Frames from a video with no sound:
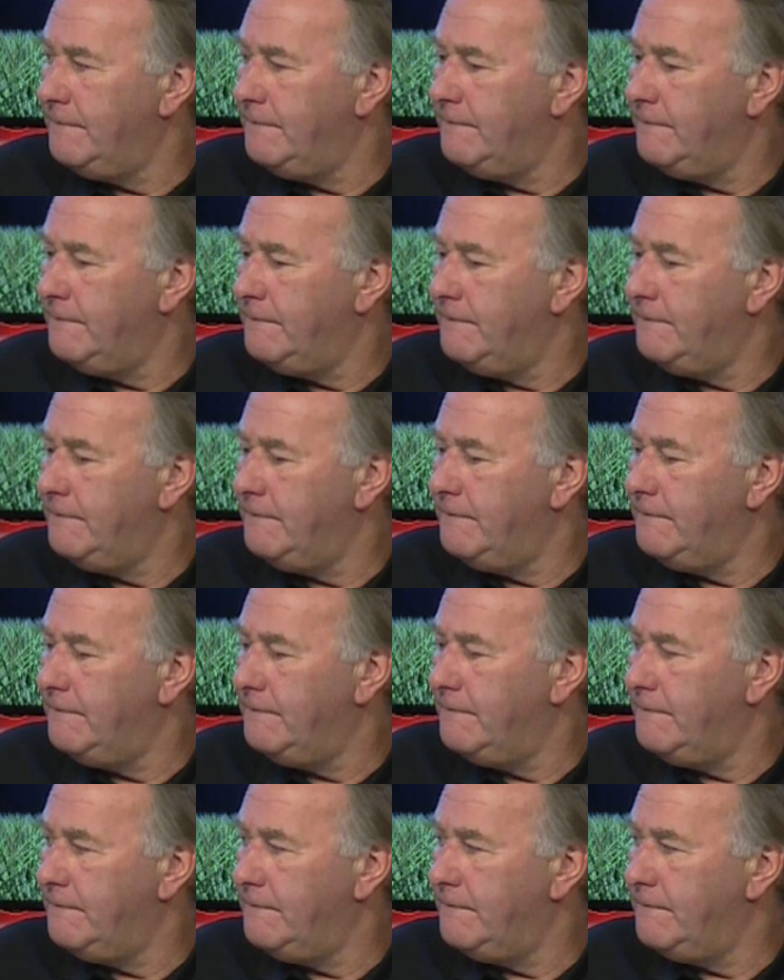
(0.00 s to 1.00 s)

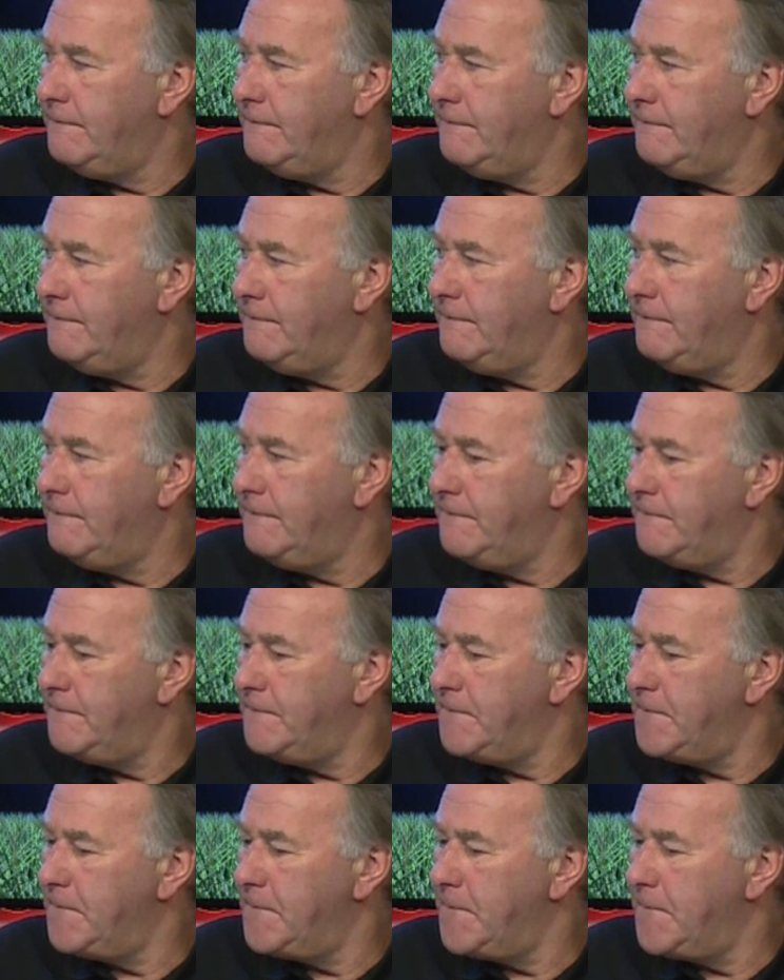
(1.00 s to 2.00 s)

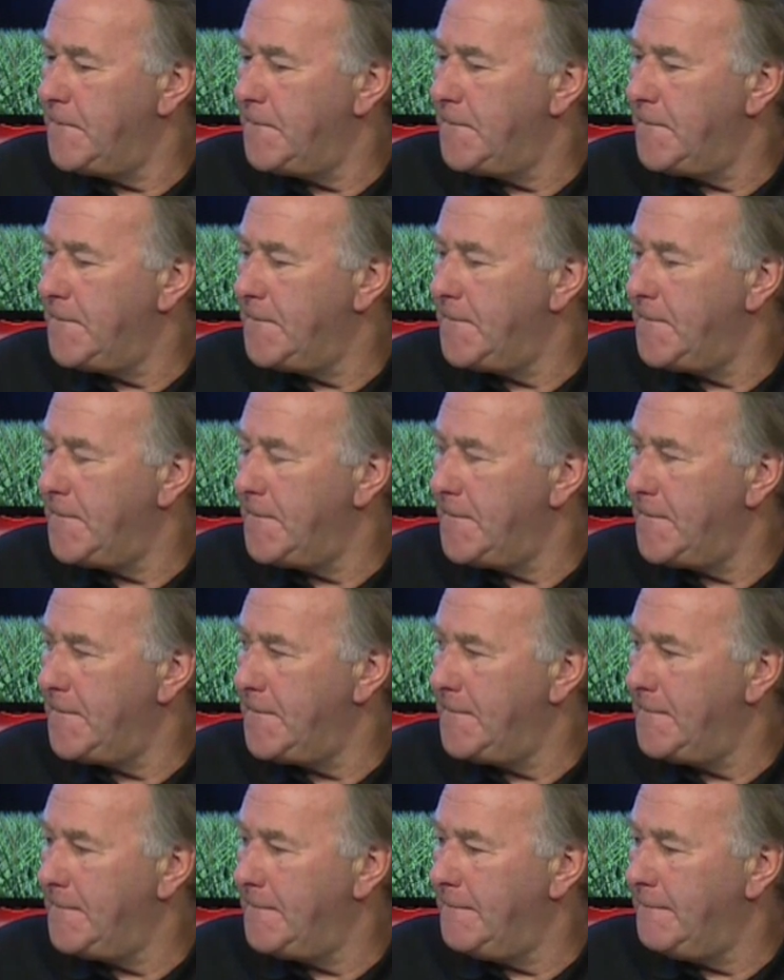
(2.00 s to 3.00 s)

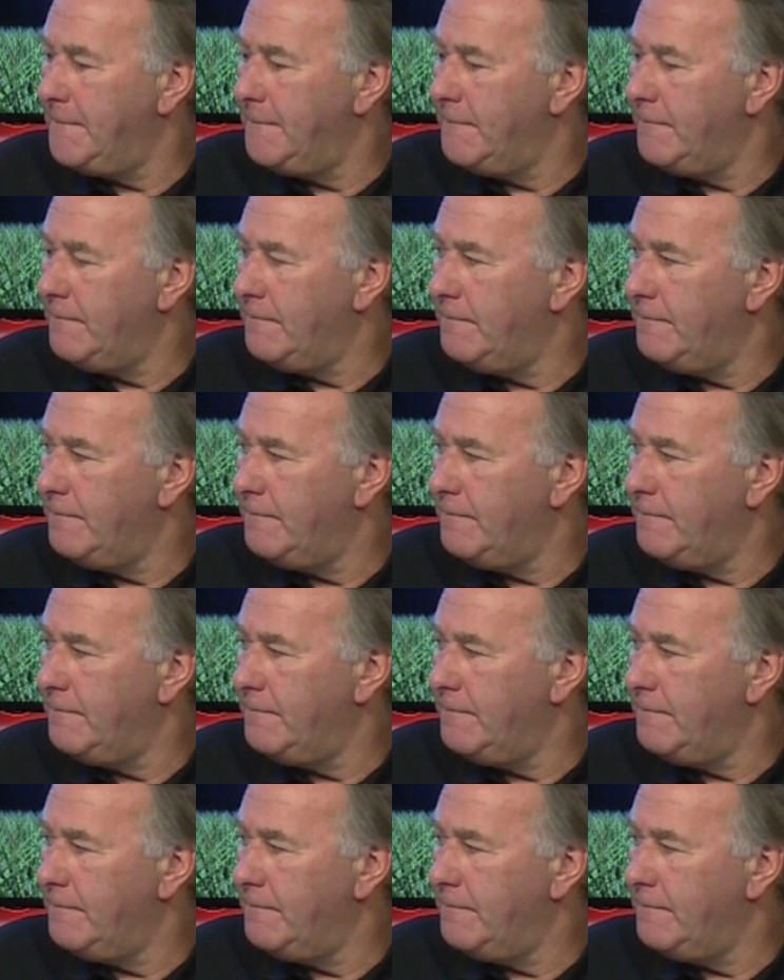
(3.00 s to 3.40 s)
[no speech]